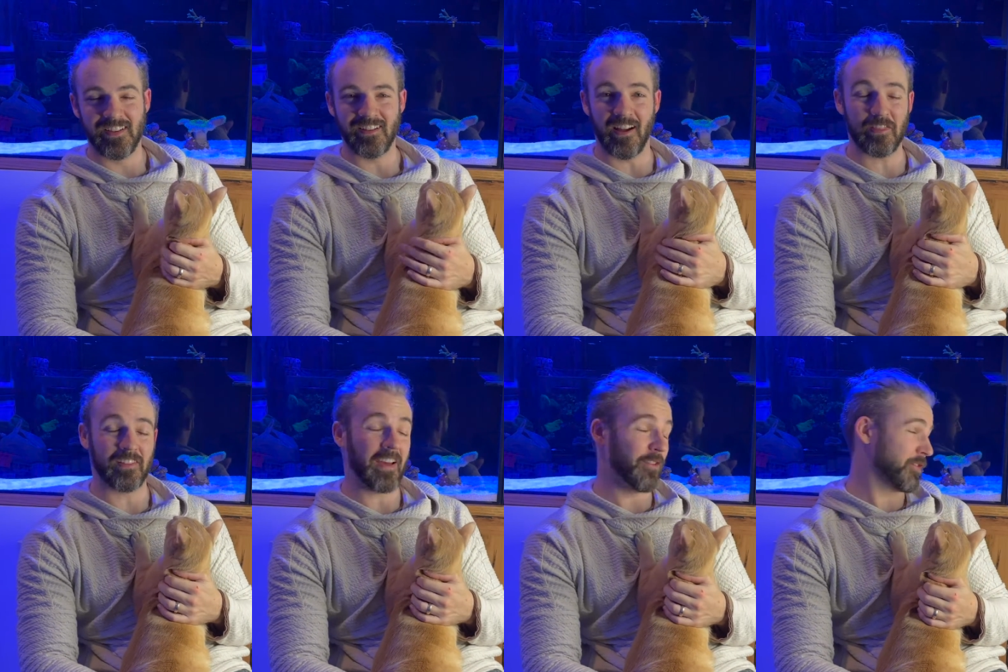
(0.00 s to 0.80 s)
I think
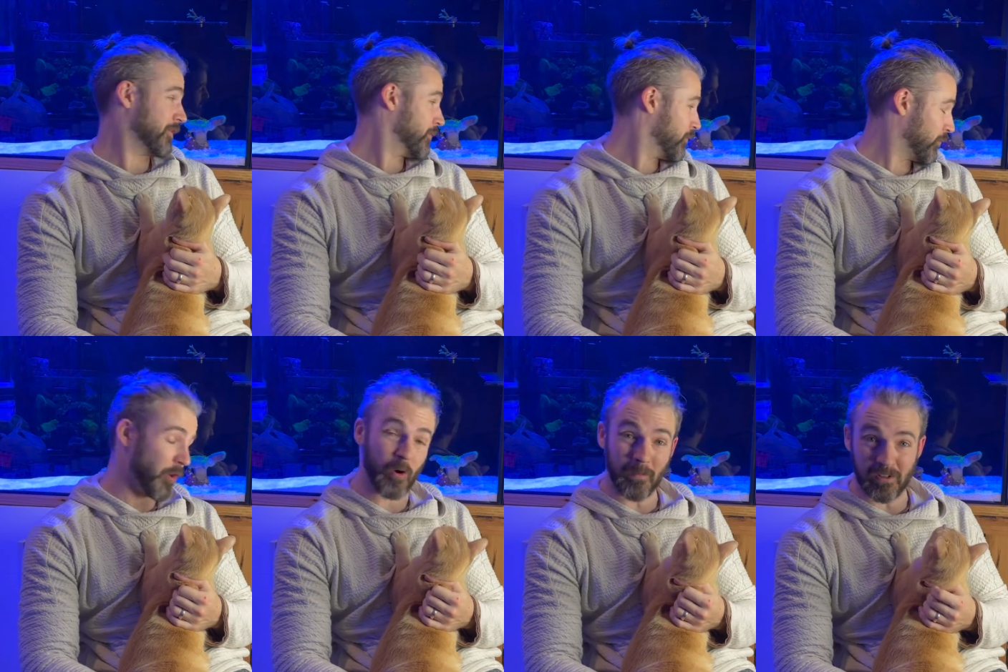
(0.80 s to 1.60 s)
that looks
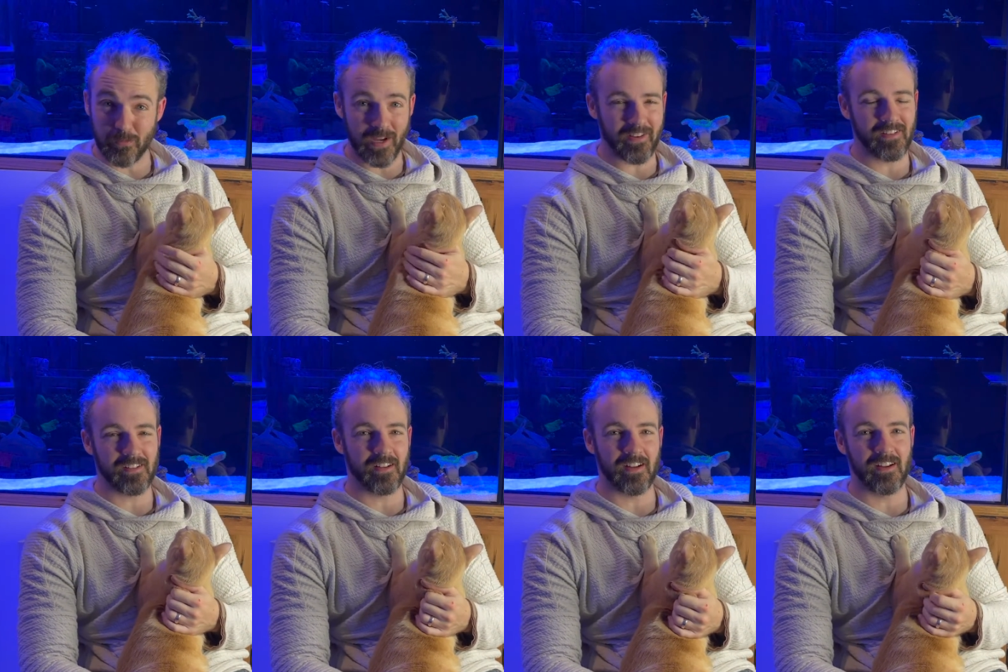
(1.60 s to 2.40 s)
so much better.
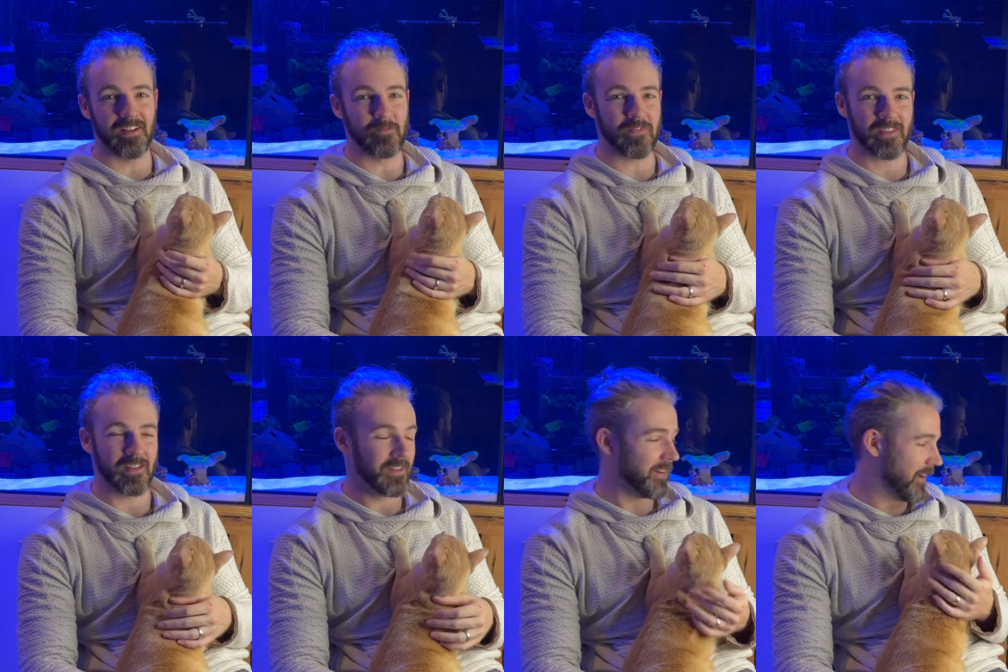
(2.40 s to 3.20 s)
I
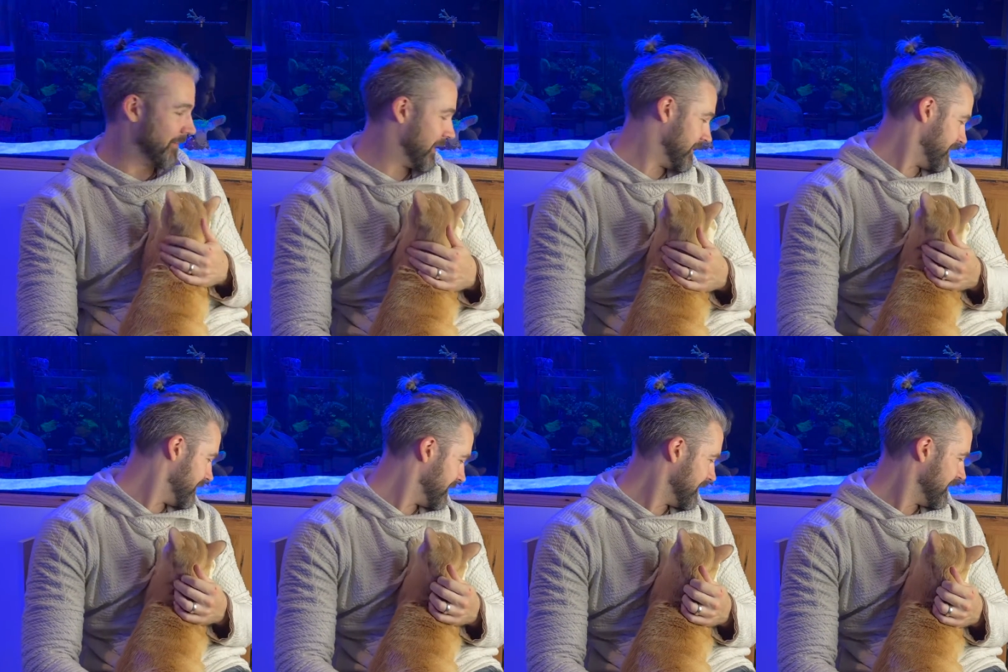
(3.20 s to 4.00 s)
mean,
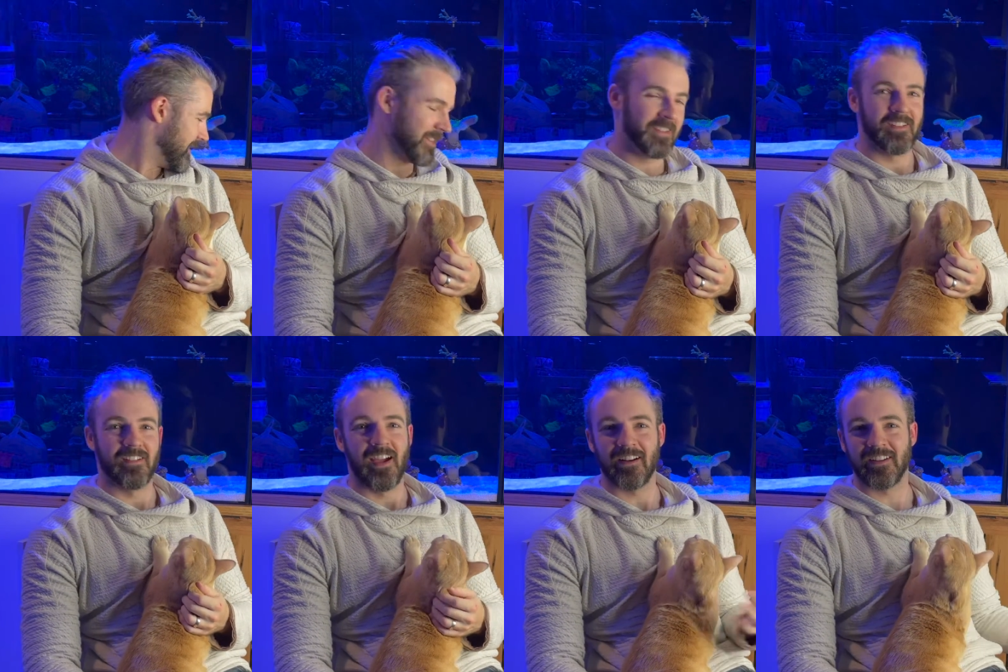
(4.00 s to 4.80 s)

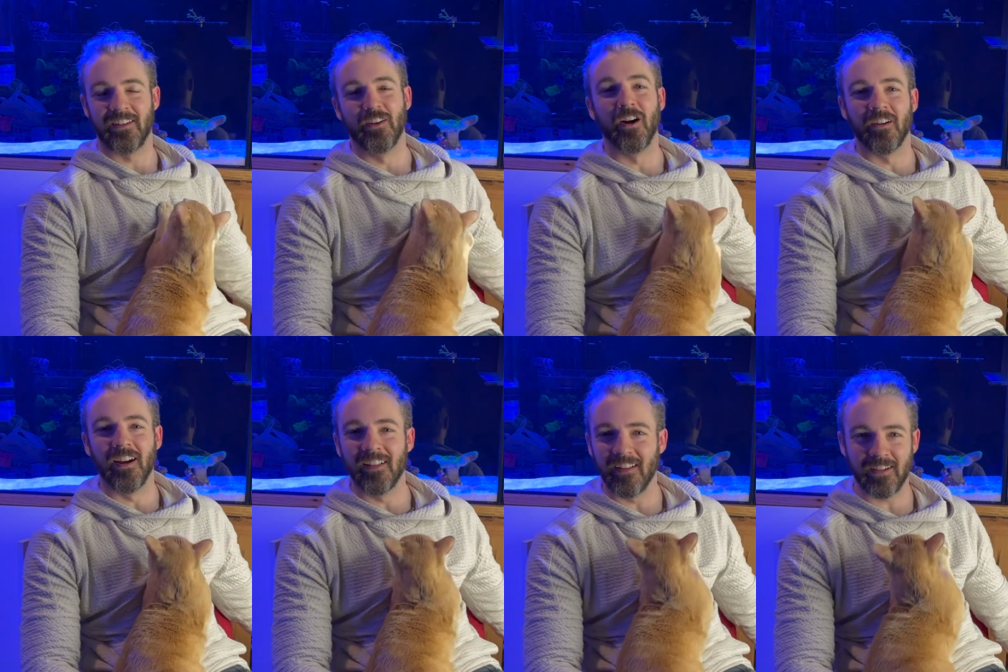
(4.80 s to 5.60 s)
how can it not,
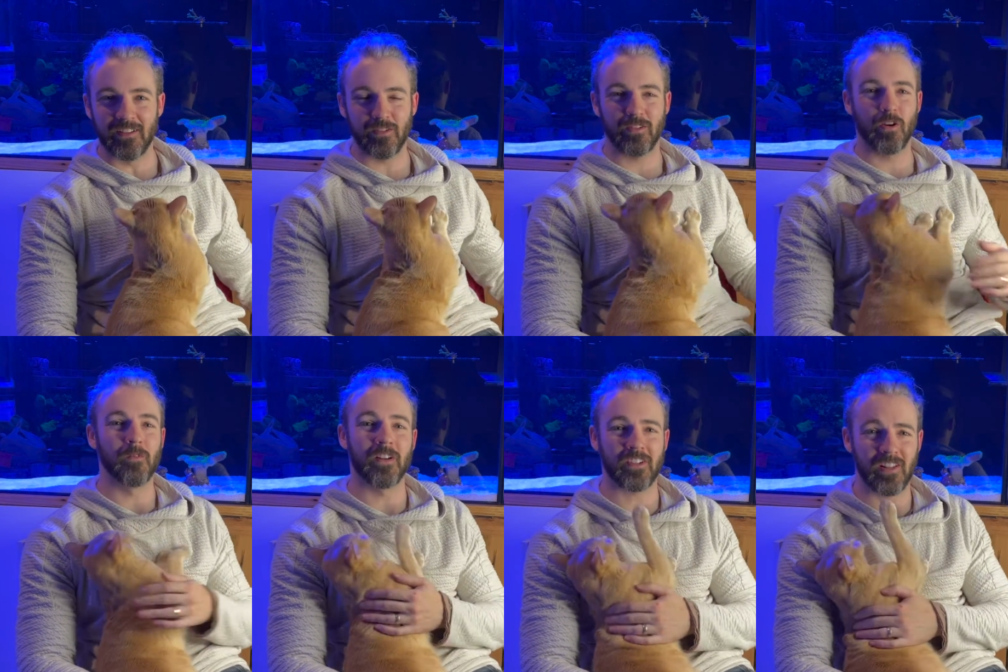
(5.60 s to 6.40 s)
right? Like, it's so
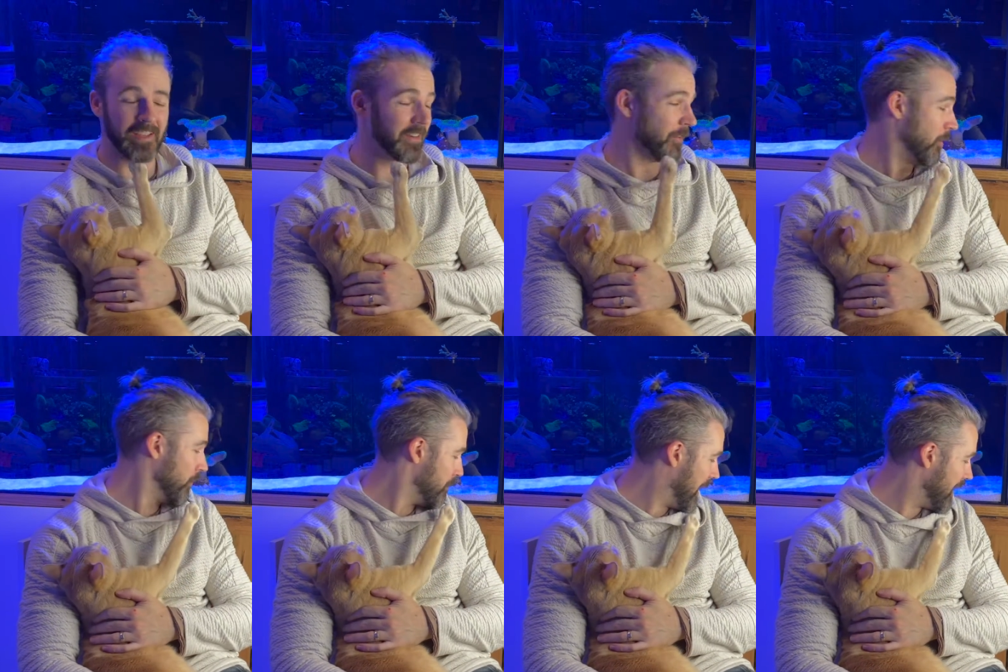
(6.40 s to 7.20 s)
much cleaner.
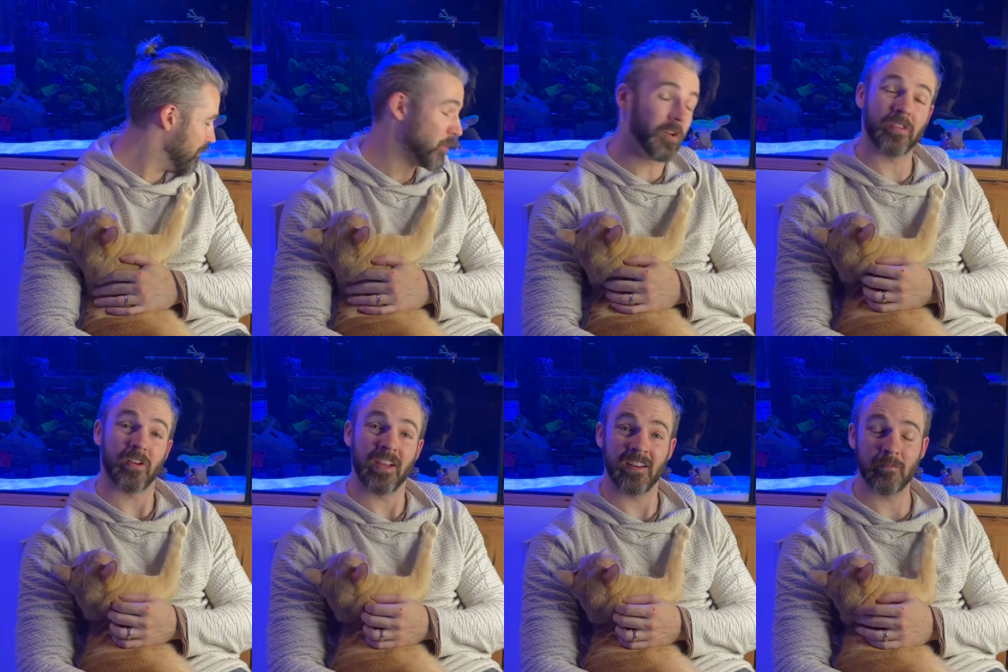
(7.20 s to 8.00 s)
All the power boards are
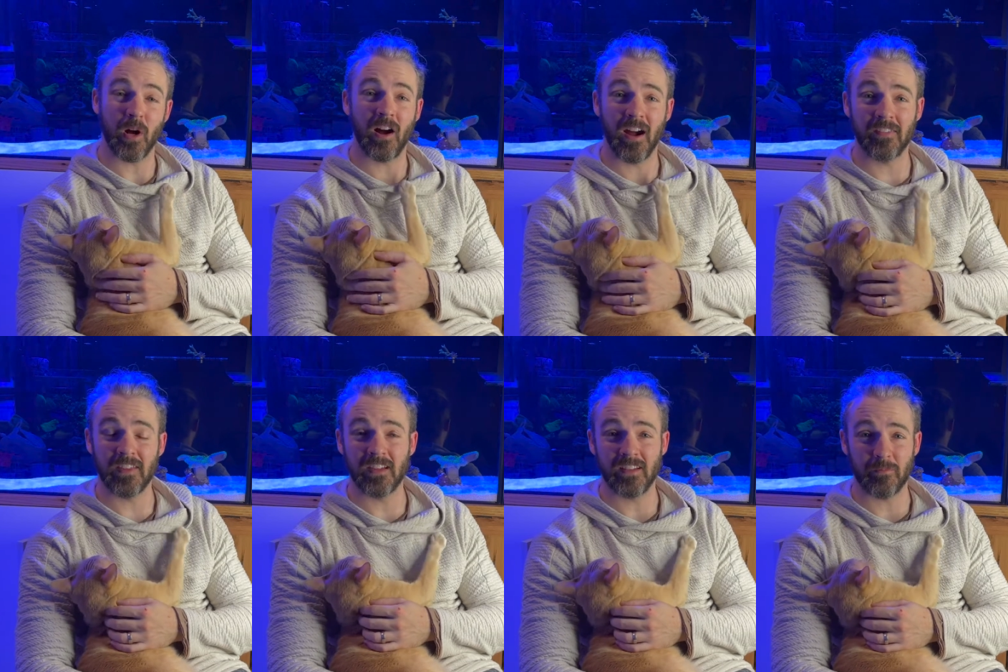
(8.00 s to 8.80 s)
hidden behind
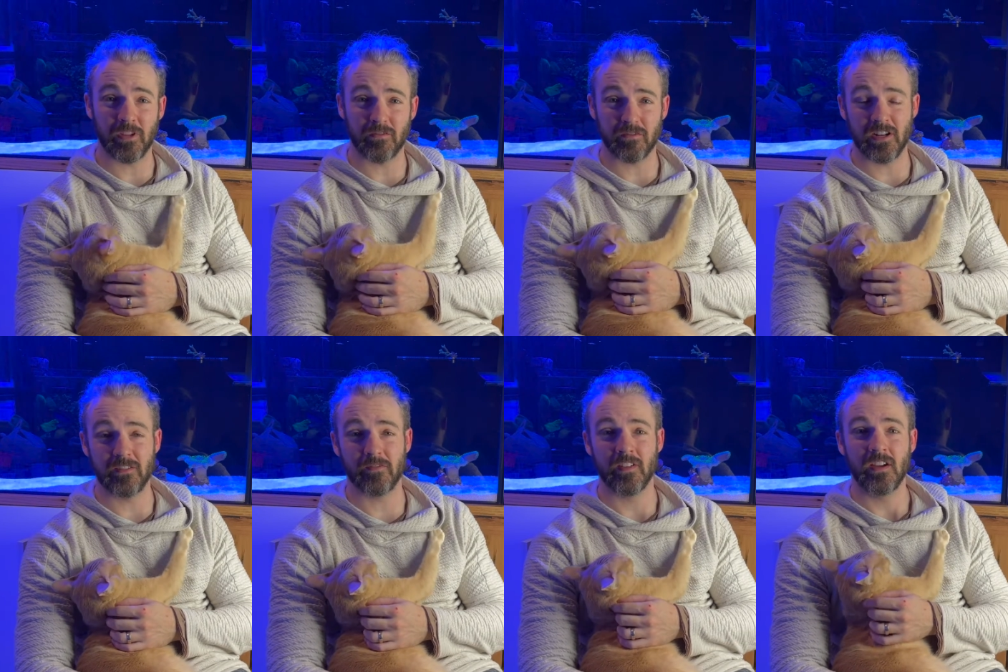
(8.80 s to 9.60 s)
the Adaptive
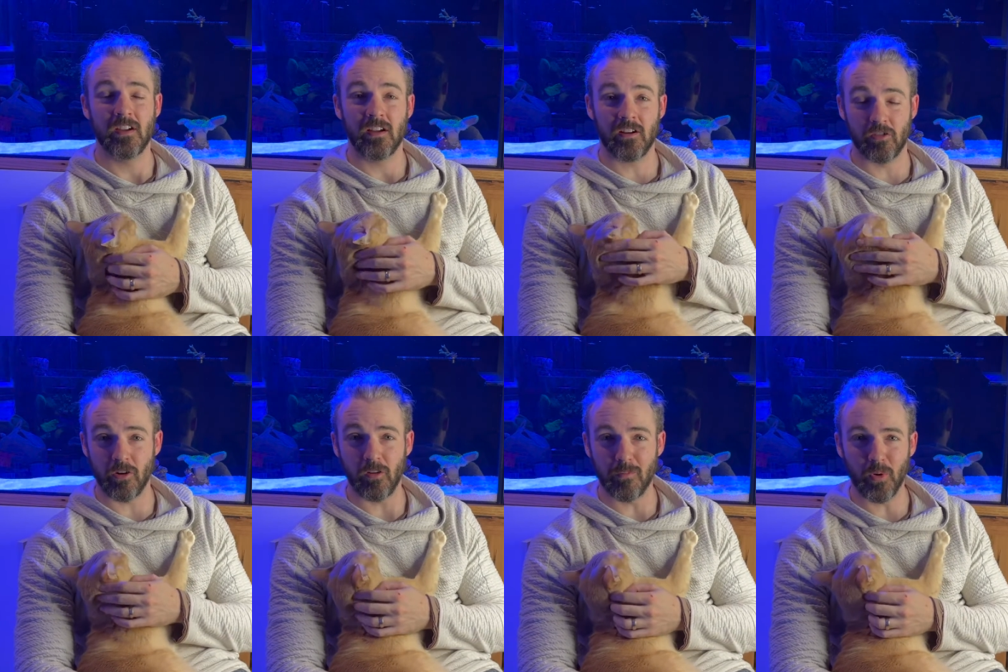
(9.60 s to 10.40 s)
Reef
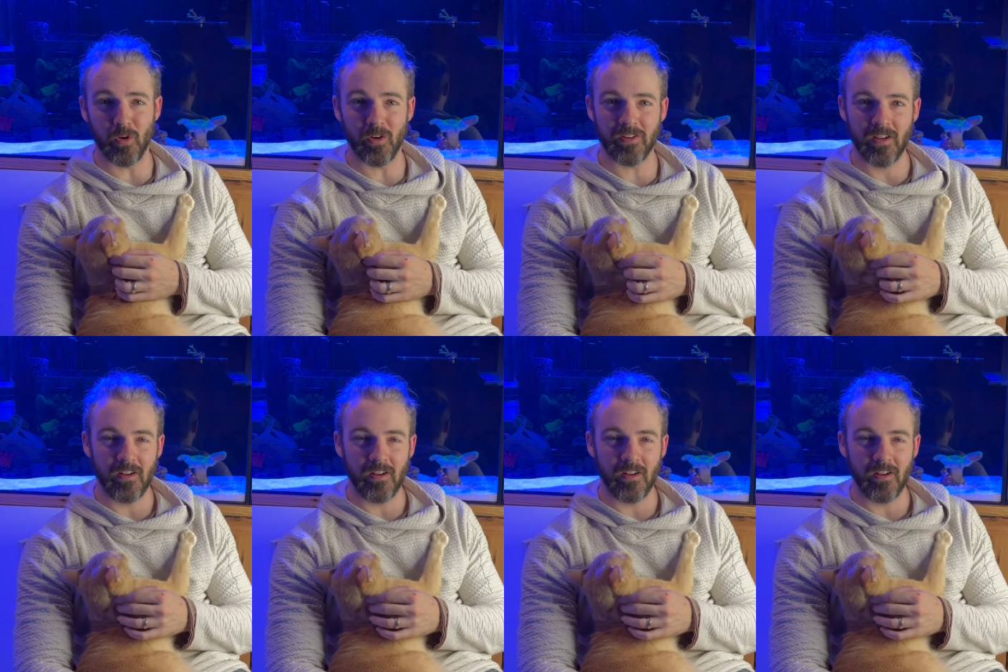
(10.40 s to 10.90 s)
Controller Board.